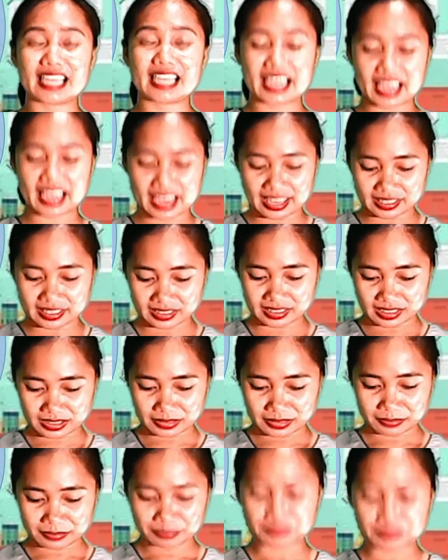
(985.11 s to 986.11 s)
And
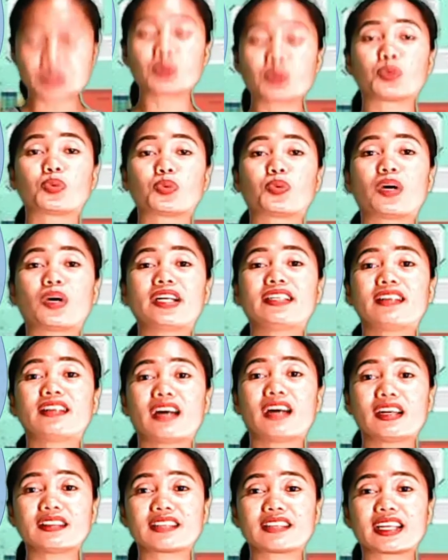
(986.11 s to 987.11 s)

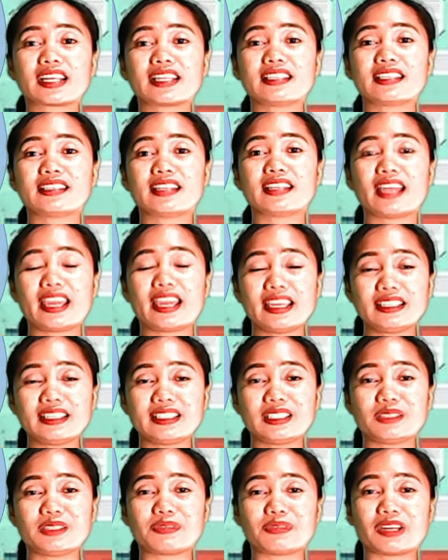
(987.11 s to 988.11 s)
180
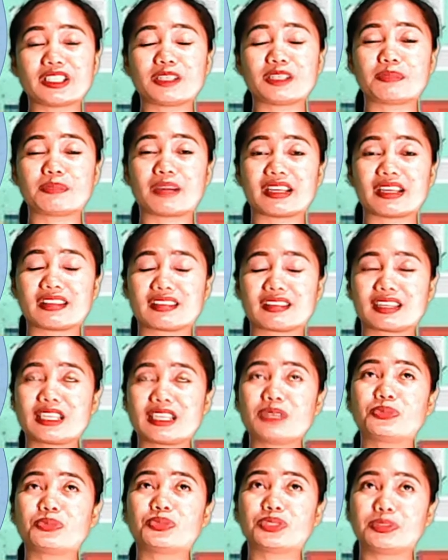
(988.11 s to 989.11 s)
divided by 3
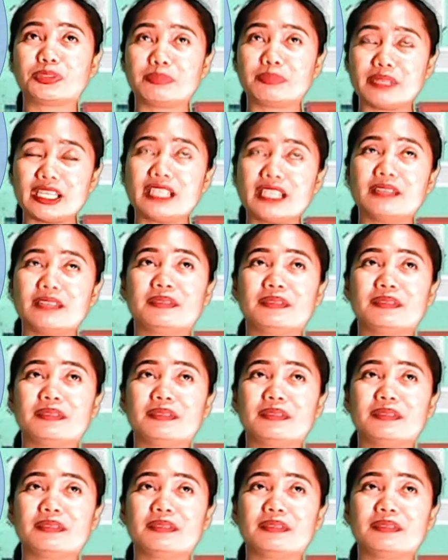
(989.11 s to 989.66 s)
would be